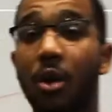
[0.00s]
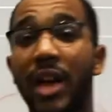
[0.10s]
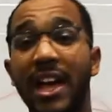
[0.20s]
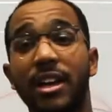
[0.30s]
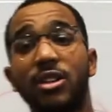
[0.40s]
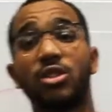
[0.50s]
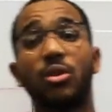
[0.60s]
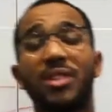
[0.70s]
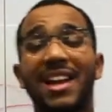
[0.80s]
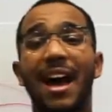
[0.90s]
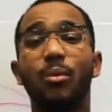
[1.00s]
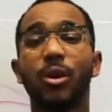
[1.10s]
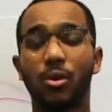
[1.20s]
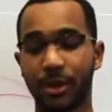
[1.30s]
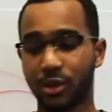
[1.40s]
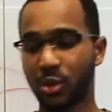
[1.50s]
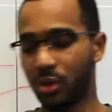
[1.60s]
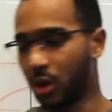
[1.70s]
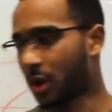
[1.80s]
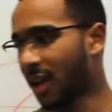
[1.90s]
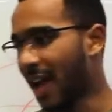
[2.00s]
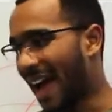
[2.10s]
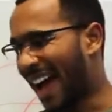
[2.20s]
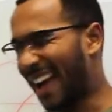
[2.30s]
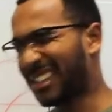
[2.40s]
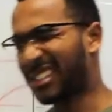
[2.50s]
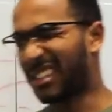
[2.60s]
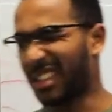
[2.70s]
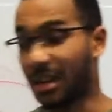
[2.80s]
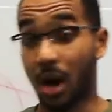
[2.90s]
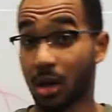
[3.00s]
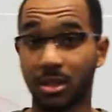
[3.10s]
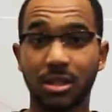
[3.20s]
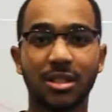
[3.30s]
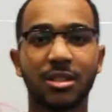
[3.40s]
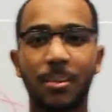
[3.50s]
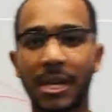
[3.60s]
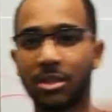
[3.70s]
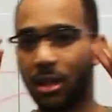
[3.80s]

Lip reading: Okay, so now we're going to look at the constant space